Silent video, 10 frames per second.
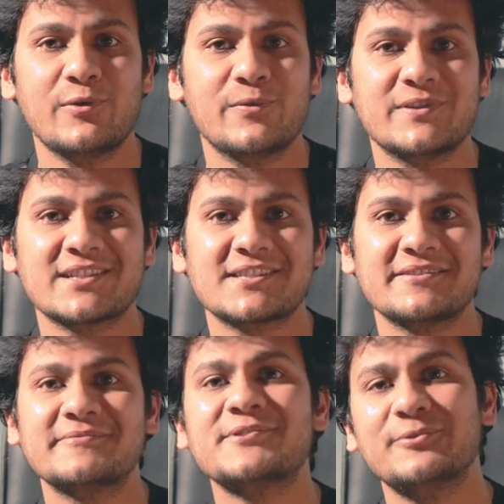onwards.
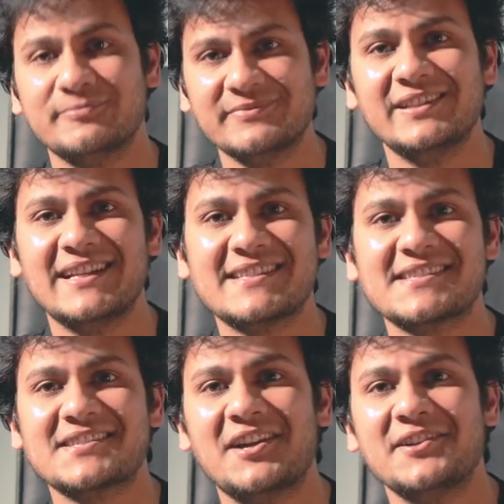So let's
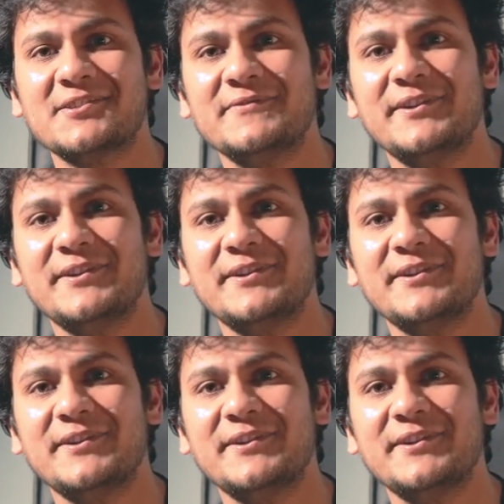start this